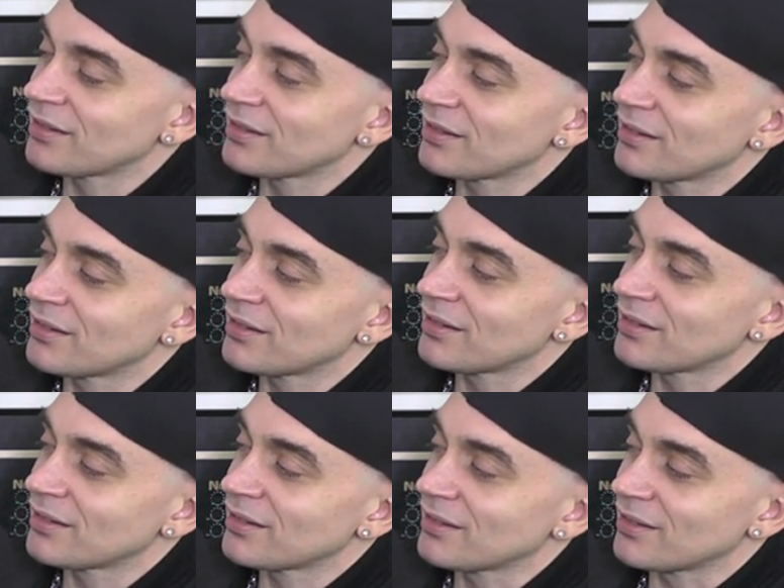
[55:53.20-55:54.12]

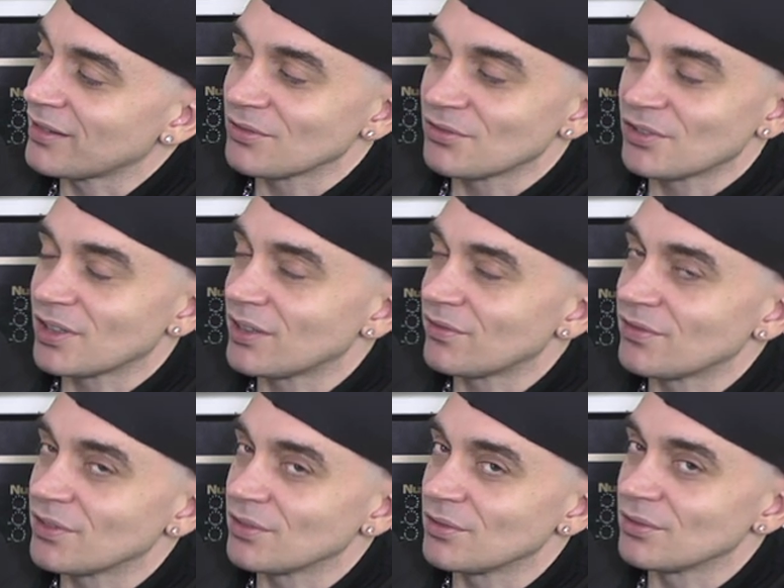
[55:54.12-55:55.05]
Fuel. Old oh, type
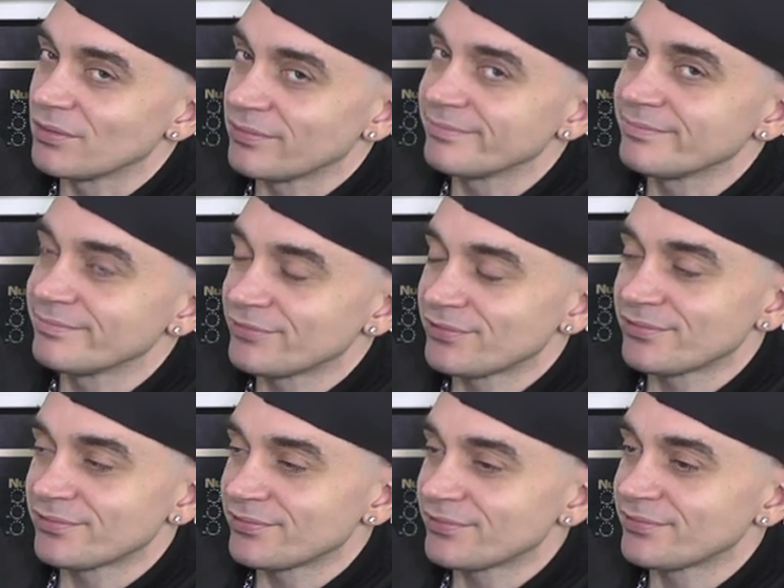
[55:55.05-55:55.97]
fuel.
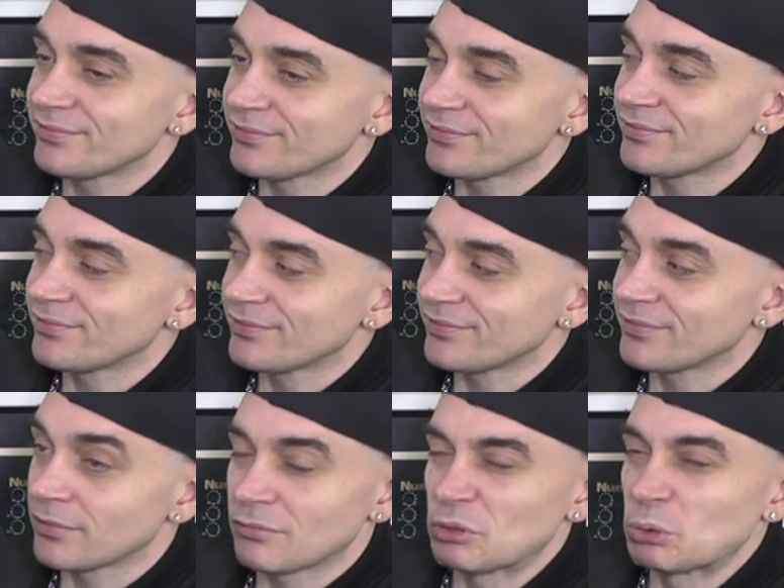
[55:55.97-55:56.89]
Coma.
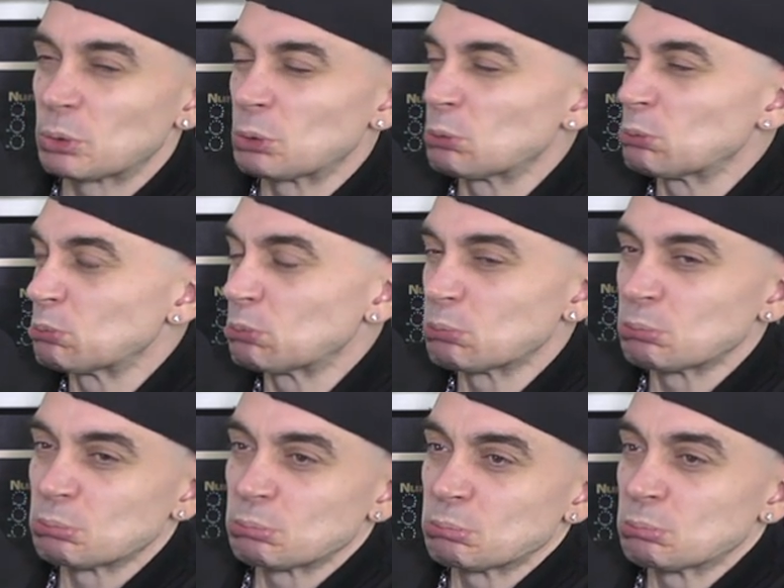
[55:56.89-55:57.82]
Cast.
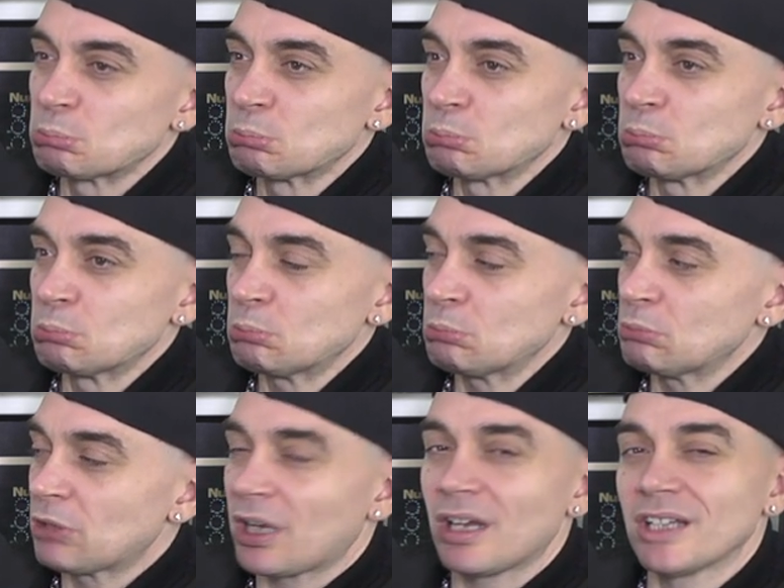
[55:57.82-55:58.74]

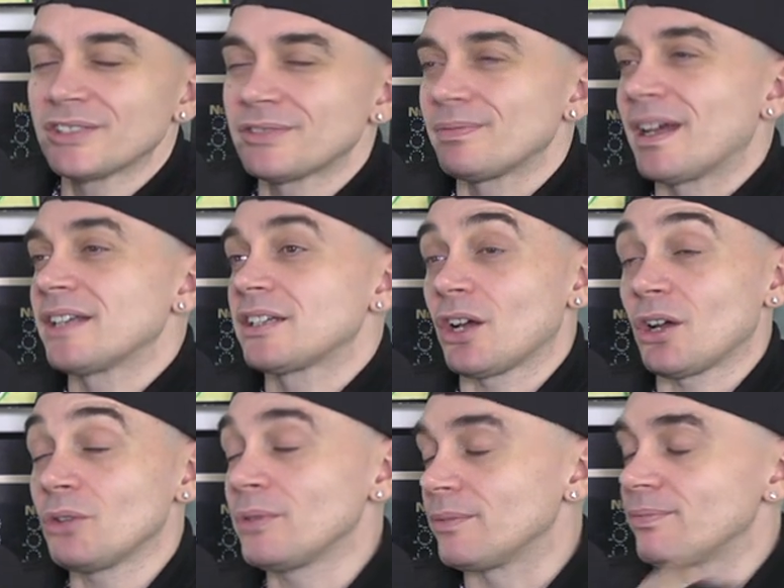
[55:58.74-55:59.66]
Um, cast man,
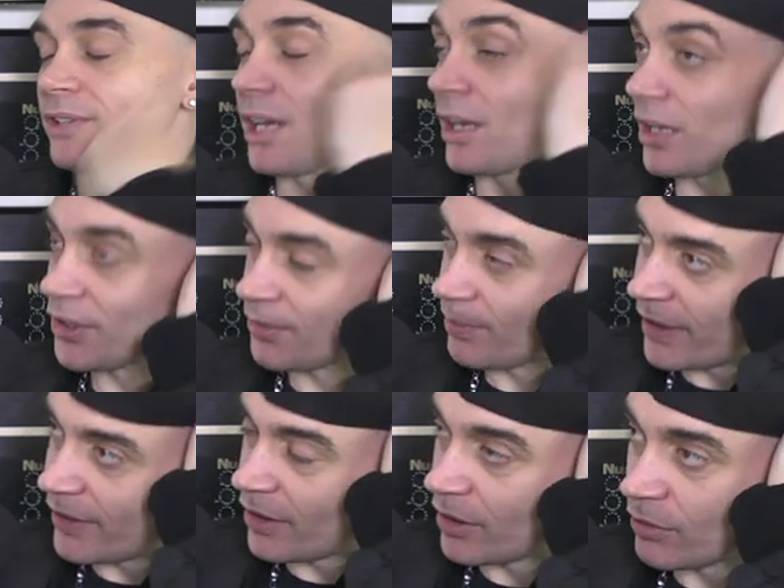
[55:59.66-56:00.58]
coma, cast
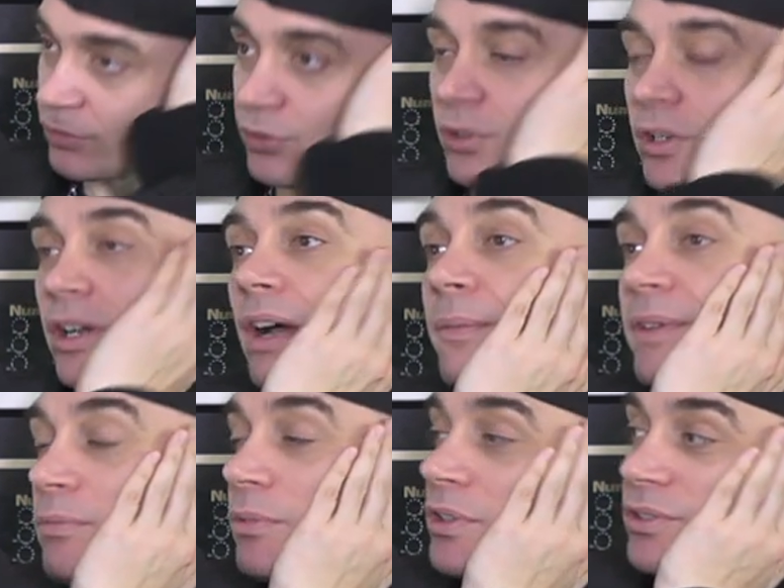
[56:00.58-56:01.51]
man though. Boy, I
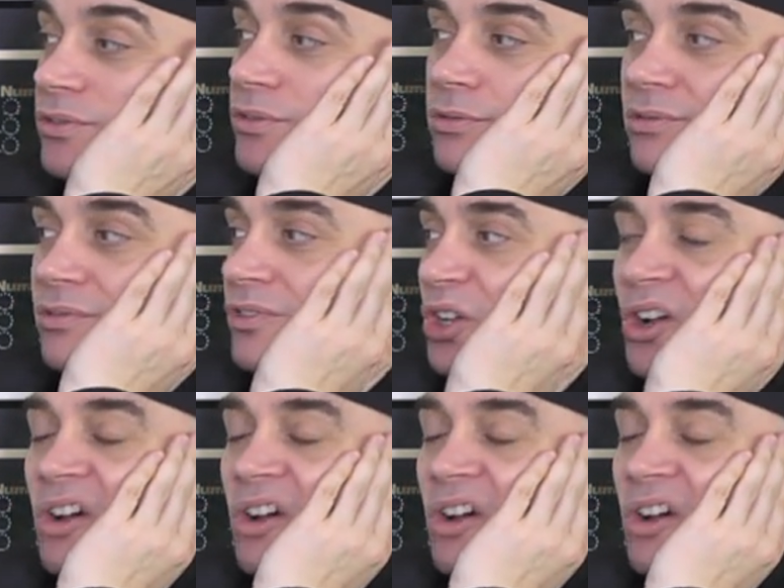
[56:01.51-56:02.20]
mean, cast is a don.